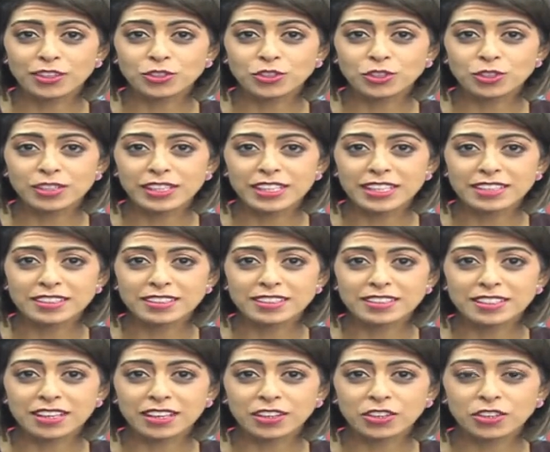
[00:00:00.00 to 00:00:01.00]

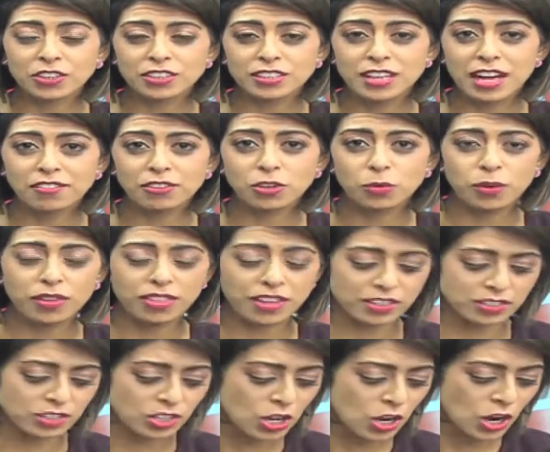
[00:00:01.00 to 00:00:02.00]
Julian's, good to have you with
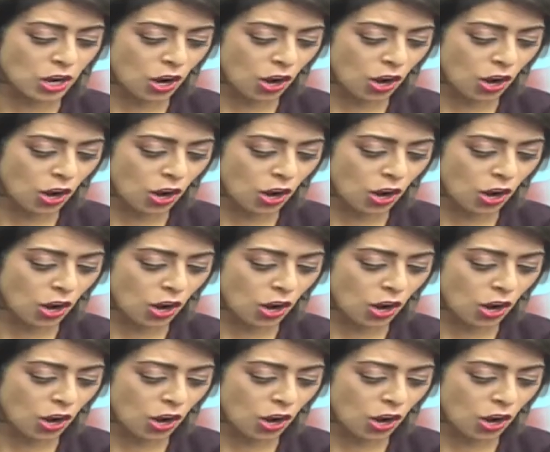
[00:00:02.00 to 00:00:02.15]
us